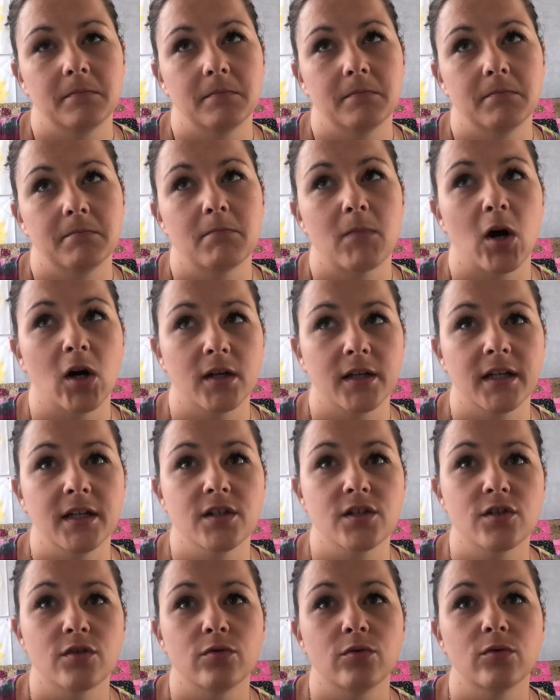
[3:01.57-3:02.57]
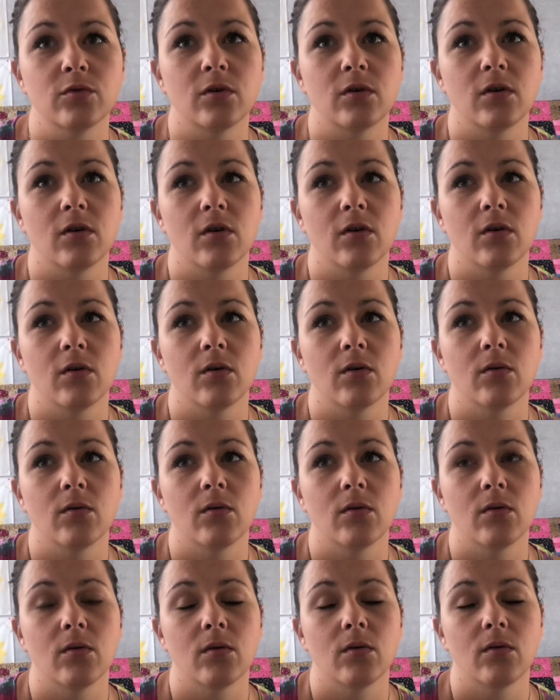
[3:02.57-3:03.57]
marking tool
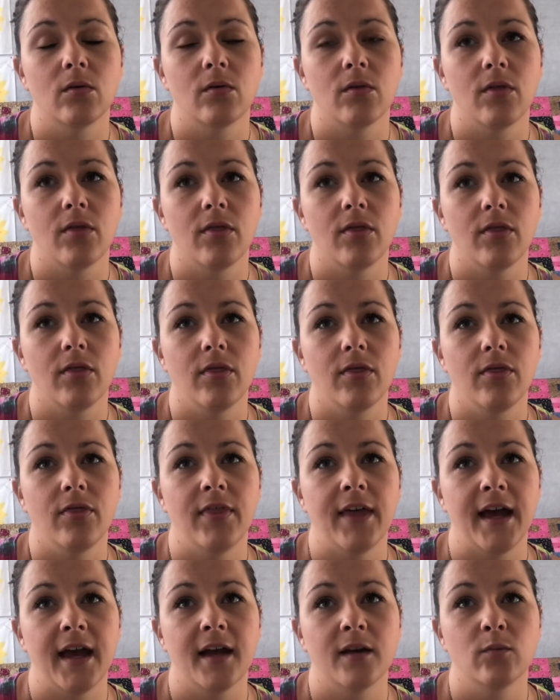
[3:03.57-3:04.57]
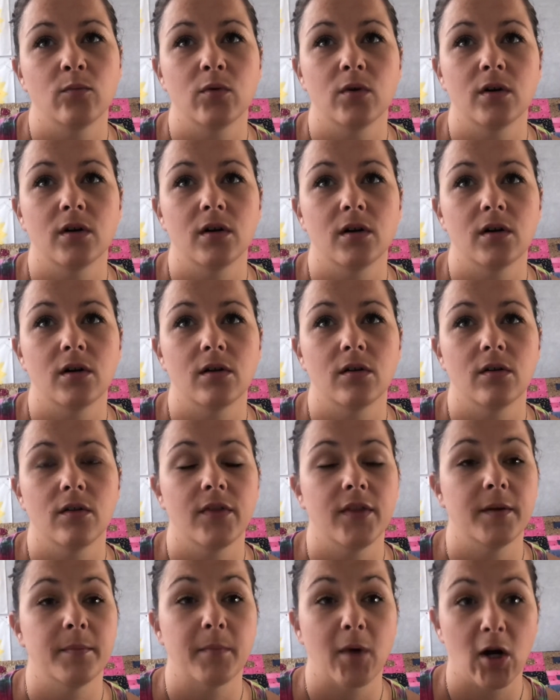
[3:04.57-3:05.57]

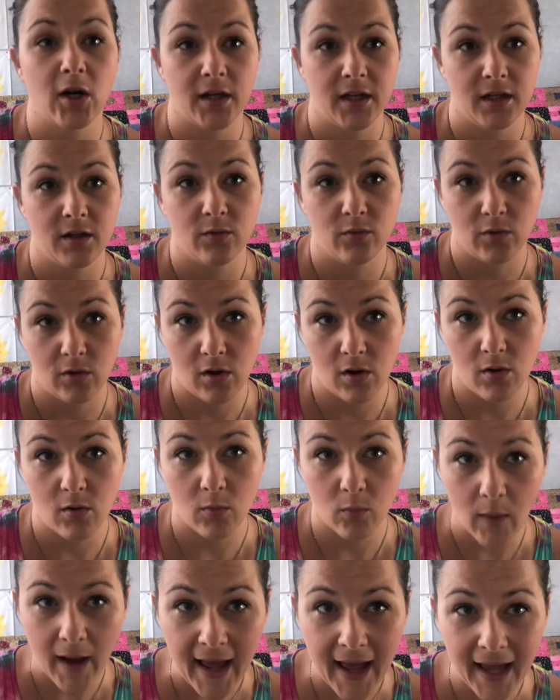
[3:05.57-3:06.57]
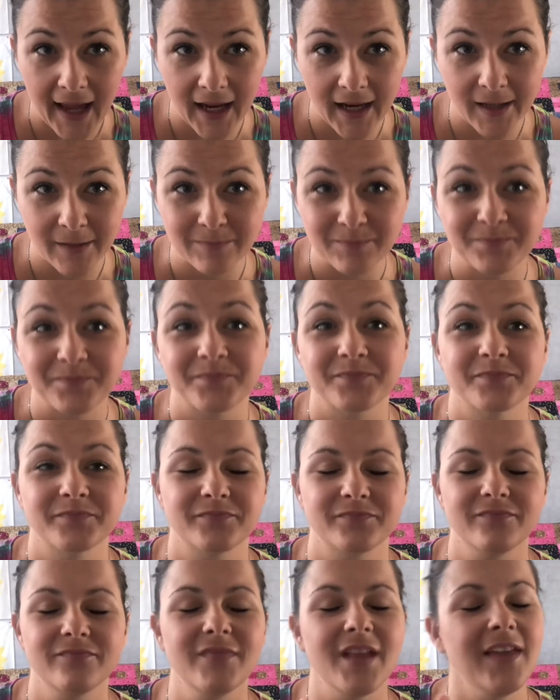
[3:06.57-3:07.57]
the marking will go away,
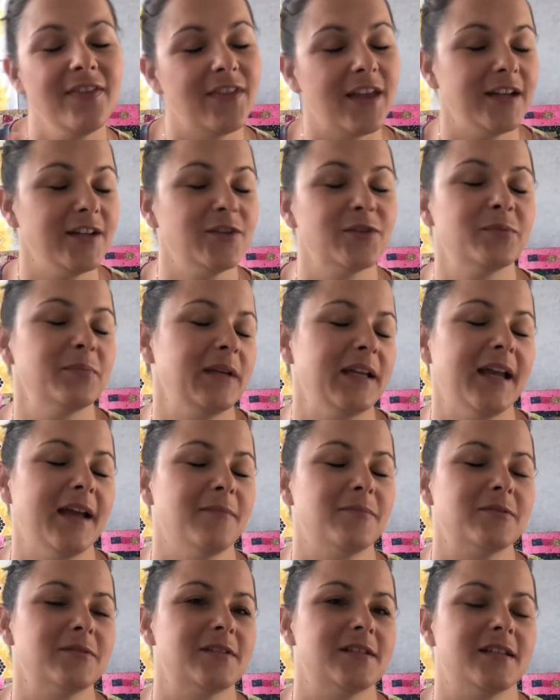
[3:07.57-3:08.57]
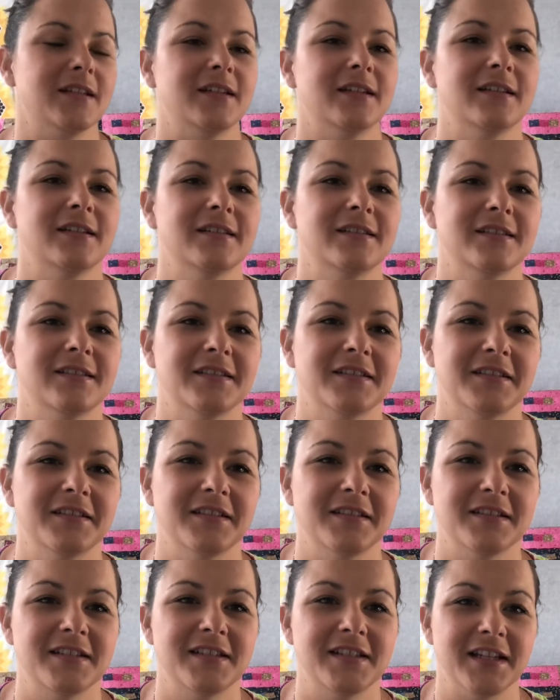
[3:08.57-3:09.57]
then you'll be able to
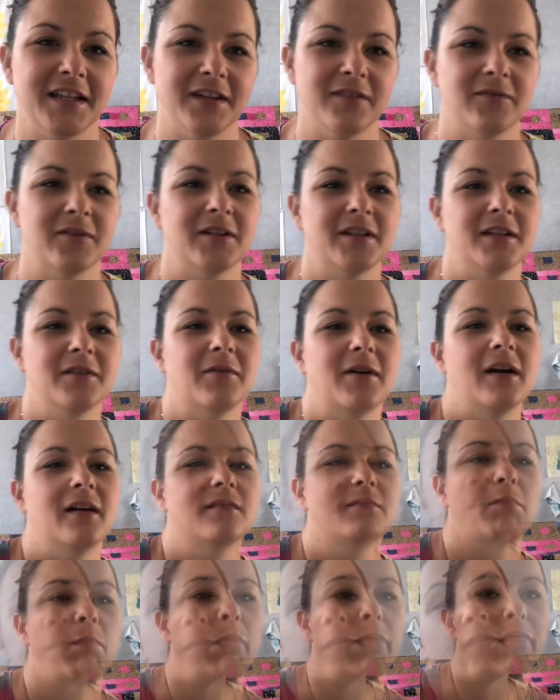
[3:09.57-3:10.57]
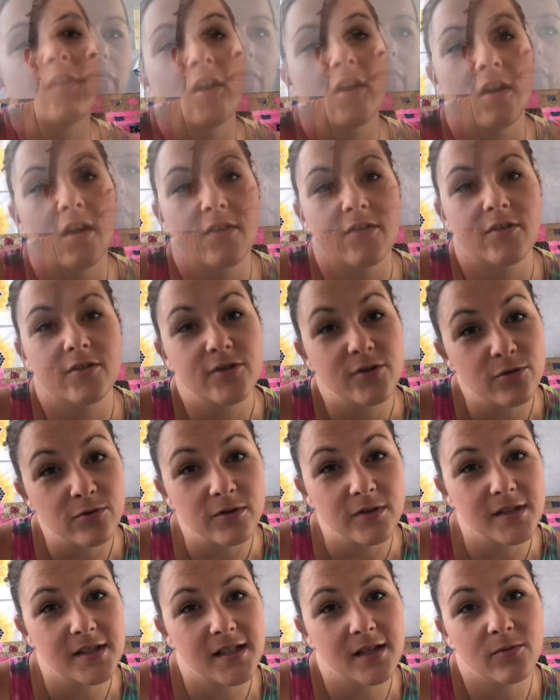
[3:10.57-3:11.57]
see it really well. Some of our other
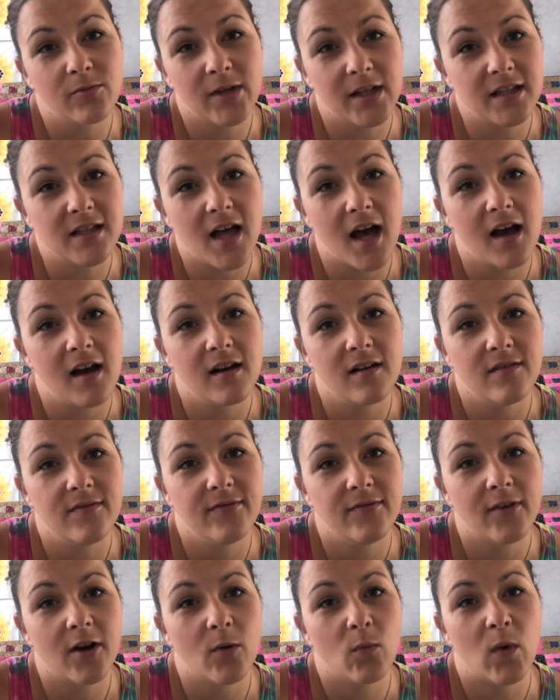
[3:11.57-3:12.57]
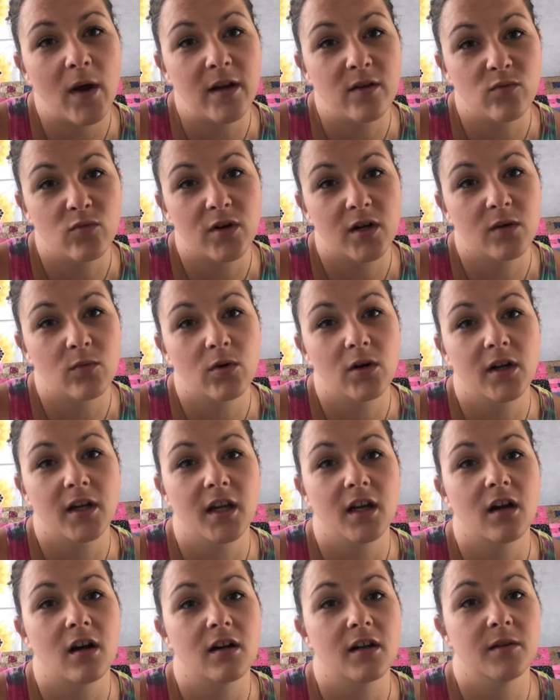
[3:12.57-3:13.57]
tools that we love when we're
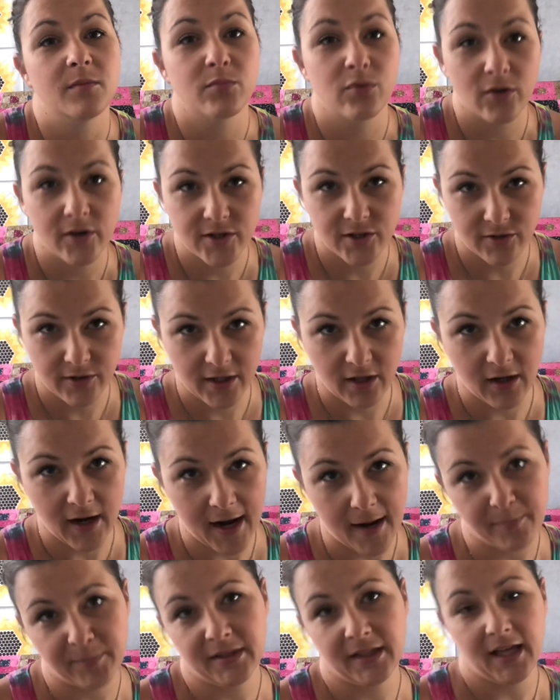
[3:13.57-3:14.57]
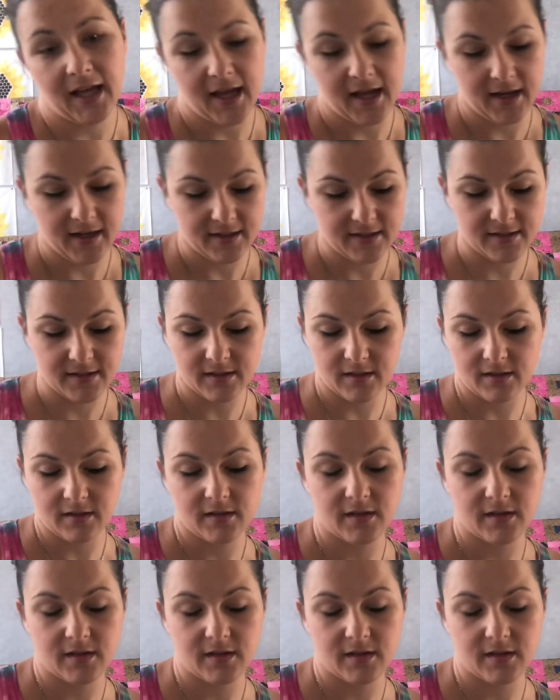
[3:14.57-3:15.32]
working on embroidery or applique is